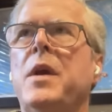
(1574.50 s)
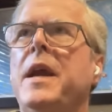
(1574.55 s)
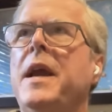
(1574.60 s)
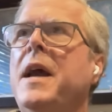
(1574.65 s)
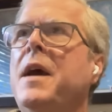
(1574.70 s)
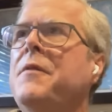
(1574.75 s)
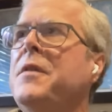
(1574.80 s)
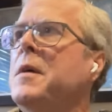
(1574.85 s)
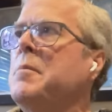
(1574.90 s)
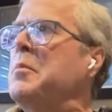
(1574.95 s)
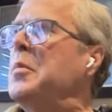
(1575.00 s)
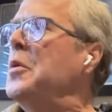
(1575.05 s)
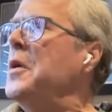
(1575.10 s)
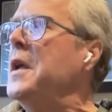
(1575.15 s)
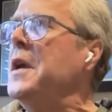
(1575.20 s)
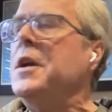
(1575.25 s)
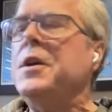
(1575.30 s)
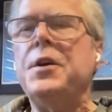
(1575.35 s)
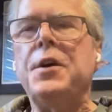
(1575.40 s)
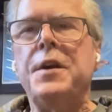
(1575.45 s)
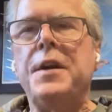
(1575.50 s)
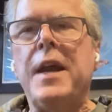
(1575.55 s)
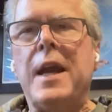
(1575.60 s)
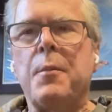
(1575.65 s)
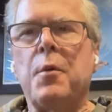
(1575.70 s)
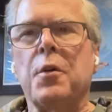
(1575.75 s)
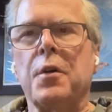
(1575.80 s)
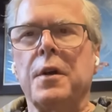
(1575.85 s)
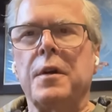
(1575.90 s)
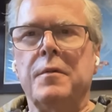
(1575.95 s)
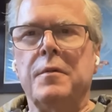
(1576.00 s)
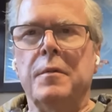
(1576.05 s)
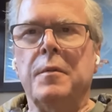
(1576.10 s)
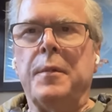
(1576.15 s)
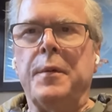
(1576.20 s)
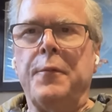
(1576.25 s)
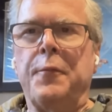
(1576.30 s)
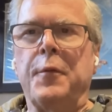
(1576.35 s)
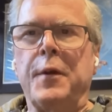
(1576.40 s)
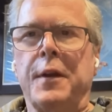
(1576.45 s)
We have a pretty good neighborhood.
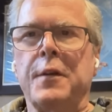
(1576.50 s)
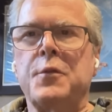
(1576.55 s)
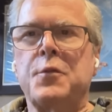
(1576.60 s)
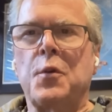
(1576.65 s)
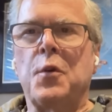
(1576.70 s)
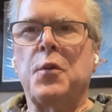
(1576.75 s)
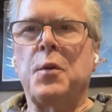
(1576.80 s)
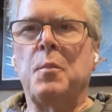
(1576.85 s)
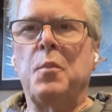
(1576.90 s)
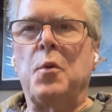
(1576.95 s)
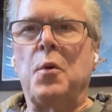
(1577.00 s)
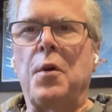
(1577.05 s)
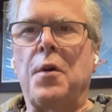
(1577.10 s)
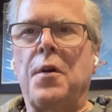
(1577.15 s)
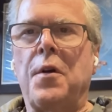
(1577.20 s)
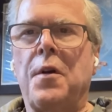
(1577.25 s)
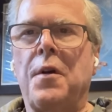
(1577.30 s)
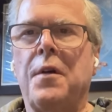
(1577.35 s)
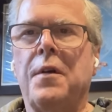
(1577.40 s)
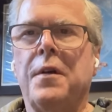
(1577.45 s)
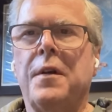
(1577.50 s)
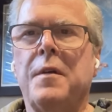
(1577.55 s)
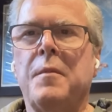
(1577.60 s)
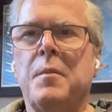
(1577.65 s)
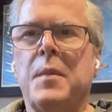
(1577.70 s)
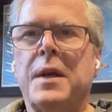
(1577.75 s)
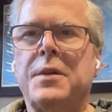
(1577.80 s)
If we control the border, mm-hmm.